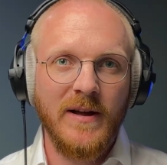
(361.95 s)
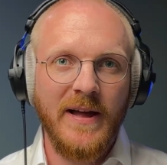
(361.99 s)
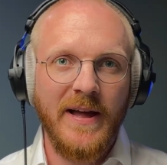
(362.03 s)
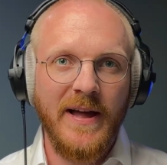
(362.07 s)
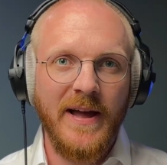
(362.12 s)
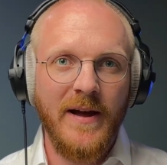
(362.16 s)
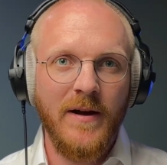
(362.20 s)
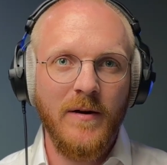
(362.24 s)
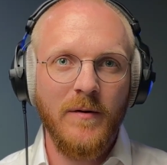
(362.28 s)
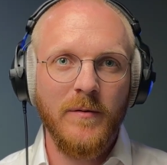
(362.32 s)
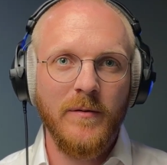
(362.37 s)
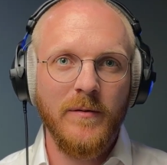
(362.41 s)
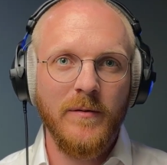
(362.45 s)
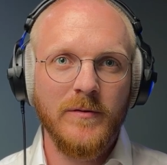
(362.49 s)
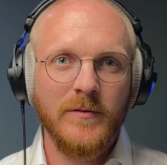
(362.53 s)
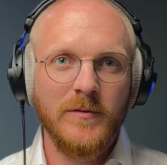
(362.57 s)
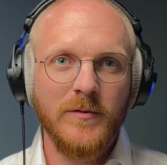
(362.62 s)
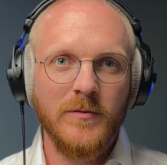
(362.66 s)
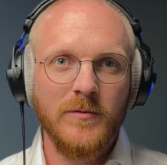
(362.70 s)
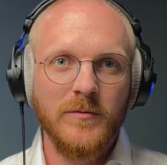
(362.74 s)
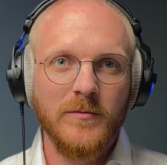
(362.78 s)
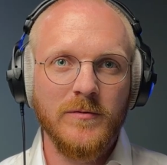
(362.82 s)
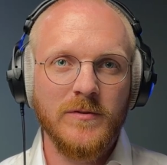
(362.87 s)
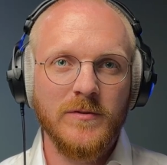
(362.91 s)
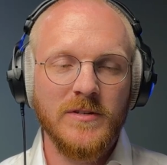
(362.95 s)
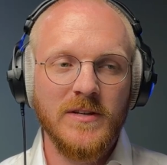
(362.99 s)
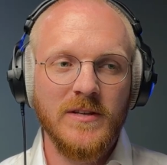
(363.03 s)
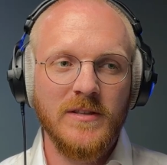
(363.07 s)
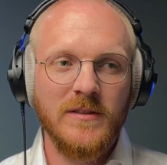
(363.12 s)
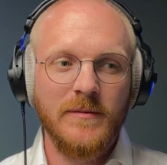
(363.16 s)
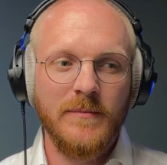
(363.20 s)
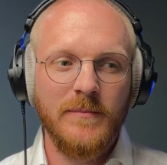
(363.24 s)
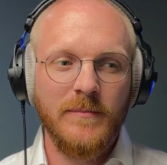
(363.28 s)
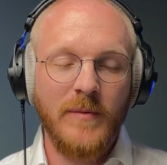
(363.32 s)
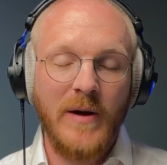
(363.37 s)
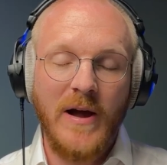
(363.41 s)
How you see
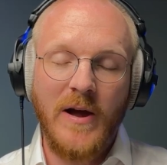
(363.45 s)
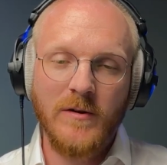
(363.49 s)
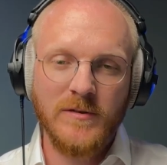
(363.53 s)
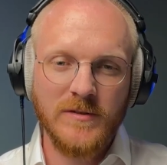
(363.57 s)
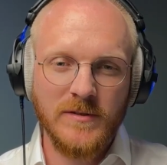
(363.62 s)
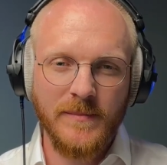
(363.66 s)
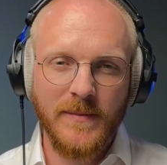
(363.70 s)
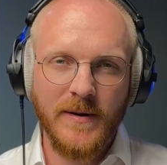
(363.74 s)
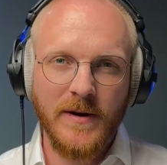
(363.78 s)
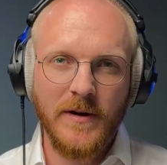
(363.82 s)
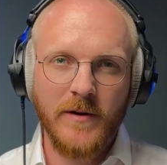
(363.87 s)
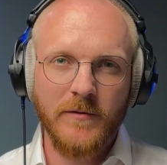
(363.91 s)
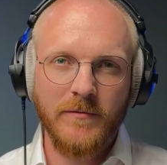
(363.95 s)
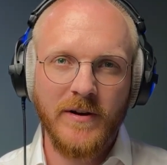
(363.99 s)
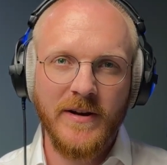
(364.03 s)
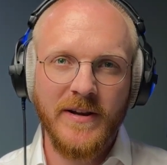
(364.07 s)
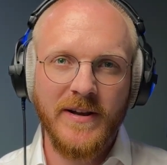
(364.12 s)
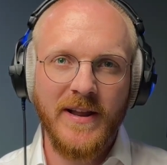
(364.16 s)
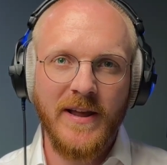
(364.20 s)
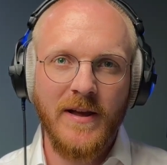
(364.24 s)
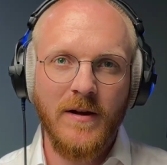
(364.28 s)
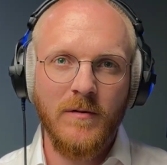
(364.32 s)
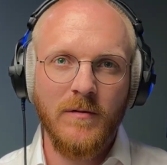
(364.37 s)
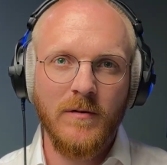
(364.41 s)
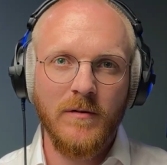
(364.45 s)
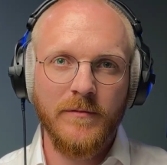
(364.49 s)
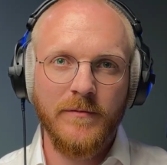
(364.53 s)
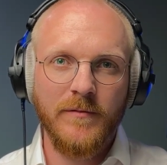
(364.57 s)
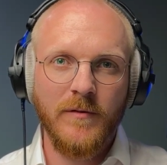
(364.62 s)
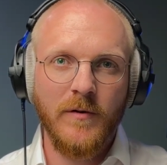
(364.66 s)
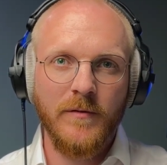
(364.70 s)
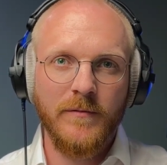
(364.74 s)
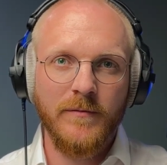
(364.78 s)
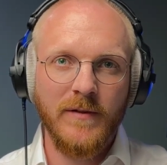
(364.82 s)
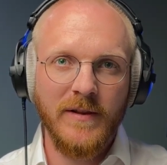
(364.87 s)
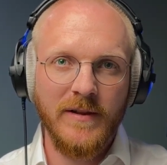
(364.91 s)
how is the market right now
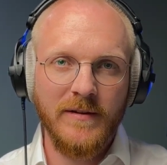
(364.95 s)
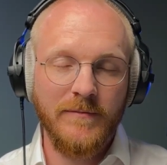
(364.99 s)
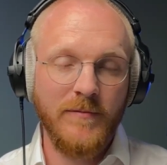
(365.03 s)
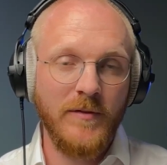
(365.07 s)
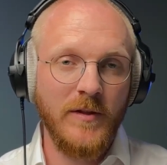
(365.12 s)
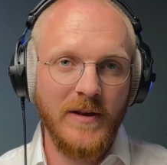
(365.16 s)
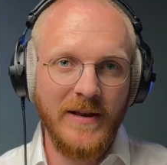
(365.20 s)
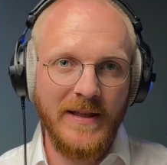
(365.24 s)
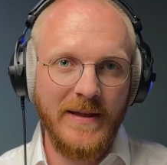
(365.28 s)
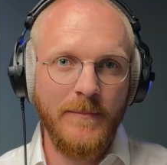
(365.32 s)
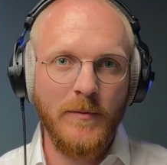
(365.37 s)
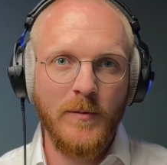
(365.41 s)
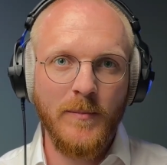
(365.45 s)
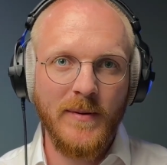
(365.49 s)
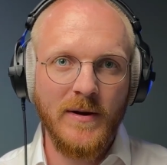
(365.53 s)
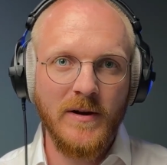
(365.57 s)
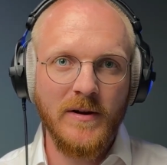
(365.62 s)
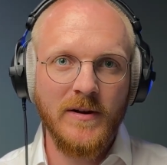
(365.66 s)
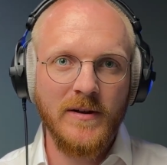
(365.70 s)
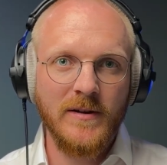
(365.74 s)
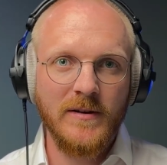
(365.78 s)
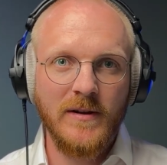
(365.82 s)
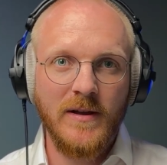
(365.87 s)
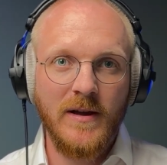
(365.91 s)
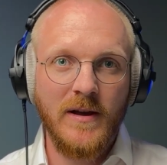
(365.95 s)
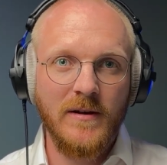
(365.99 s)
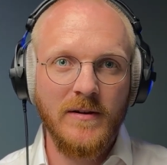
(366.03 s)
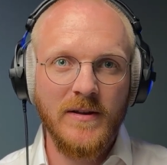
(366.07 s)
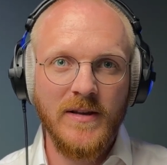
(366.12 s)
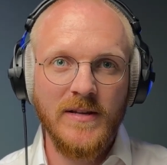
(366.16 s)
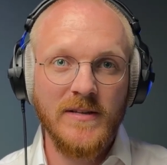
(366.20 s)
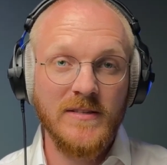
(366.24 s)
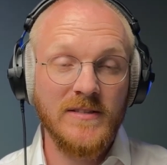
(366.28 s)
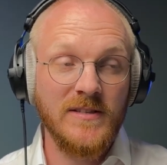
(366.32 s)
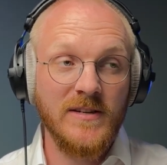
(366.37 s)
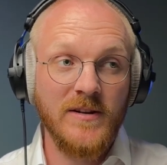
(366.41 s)
of the labor market?
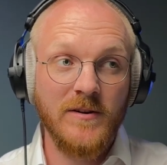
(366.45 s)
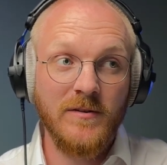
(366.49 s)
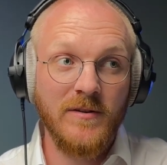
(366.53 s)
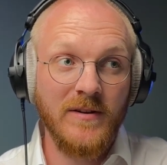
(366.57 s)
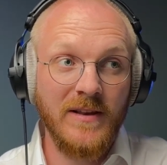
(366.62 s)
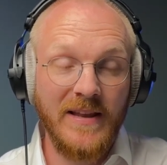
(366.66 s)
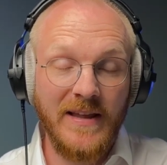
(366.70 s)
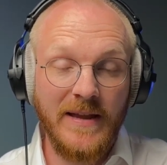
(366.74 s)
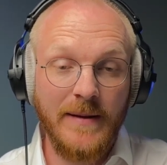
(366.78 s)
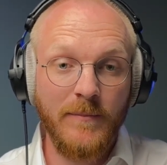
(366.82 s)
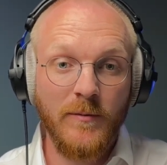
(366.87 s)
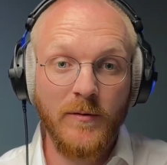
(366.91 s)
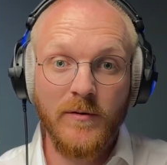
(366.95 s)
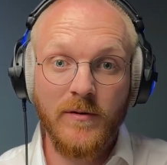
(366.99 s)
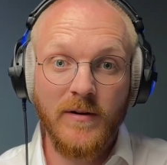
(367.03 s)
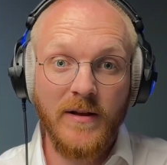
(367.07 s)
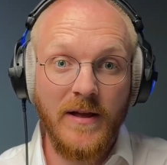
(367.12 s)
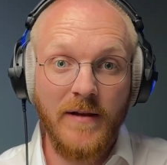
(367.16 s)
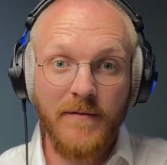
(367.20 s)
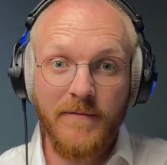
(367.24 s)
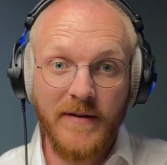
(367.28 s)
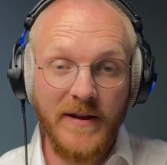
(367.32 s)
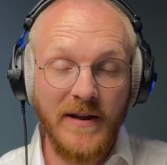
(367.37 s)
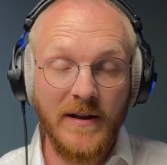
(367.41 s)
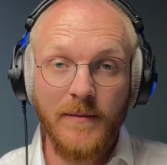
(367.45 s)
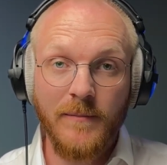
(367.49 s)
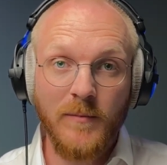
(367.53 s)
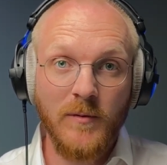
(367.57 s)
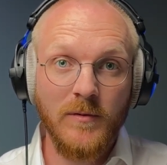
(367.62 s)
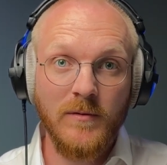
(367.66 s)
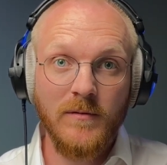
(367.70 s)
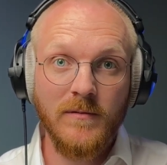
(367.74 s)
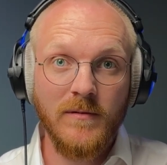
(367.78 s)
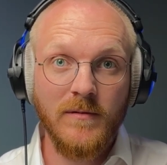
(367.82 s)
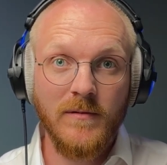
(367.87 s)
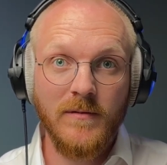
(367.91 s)
Is there labor
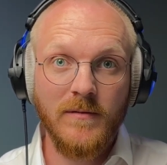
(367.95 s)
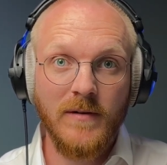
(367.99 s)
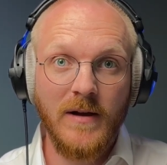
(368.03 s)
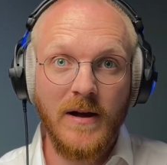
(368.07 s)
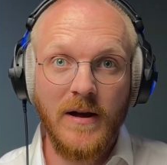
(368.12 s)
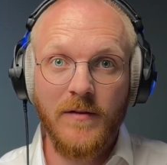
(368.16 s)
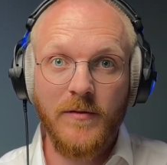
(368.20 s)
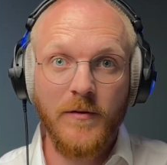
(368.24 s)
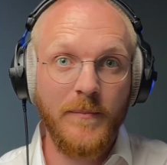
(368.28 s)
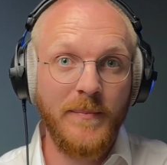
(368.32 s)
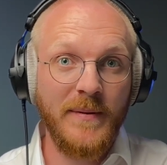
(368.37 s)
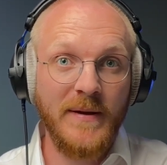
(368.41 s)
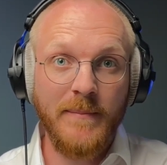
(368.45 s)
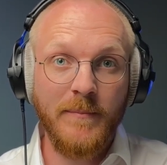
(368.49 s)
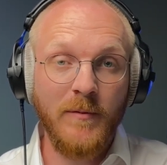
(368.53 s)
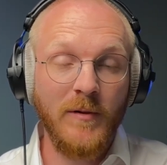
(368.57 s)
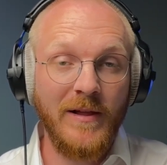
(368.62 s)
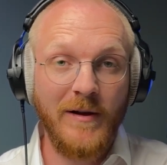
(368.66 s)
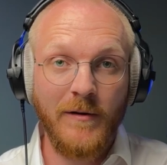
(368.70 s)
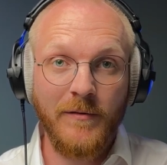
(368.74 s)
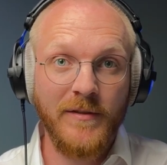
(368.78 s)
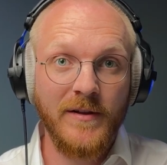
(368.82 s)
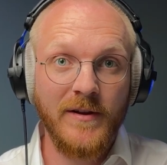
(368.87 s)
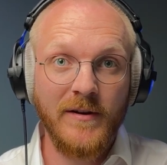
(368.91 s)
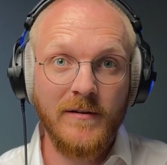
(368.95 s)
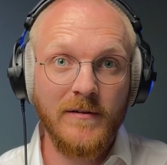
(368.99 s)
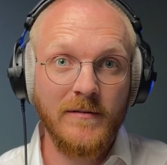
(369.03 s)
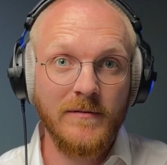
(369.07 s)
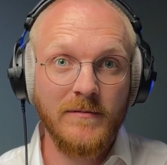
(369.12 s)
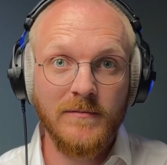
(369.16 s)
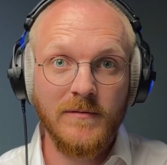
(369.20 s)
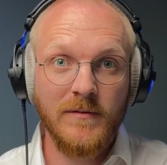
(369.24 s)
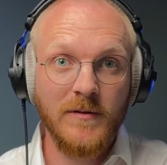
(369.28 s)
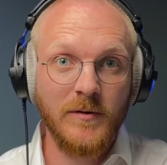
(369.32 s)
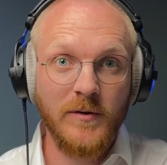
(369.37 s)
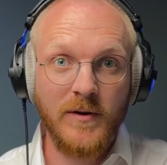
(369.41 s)
available? Are there people out there
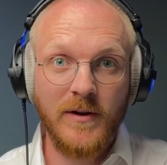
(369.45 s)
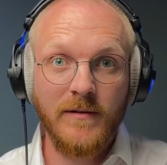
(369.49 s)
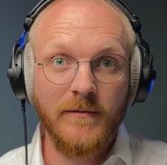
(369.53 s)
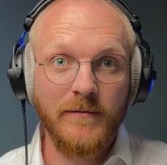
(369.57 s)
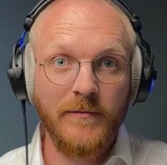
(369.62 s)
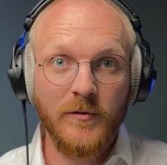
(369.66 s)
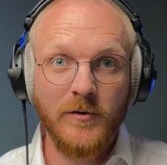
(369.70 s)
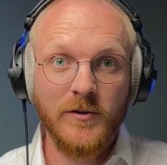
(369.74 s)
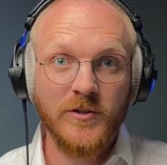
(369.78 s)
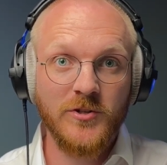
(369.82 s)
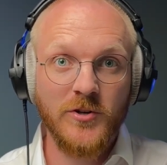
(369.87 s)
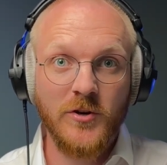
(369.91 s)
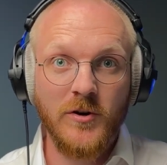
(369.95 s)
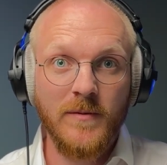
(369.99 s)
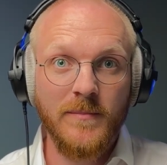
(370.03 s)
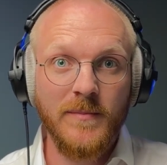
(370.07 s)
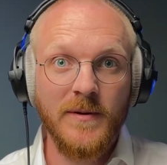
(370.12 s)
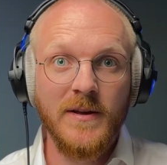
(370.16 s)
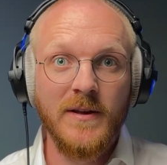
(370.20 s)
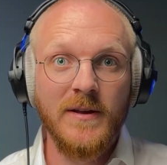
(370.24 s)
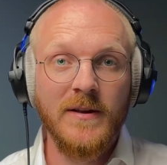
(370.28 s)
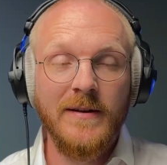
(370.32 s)
looking for a job?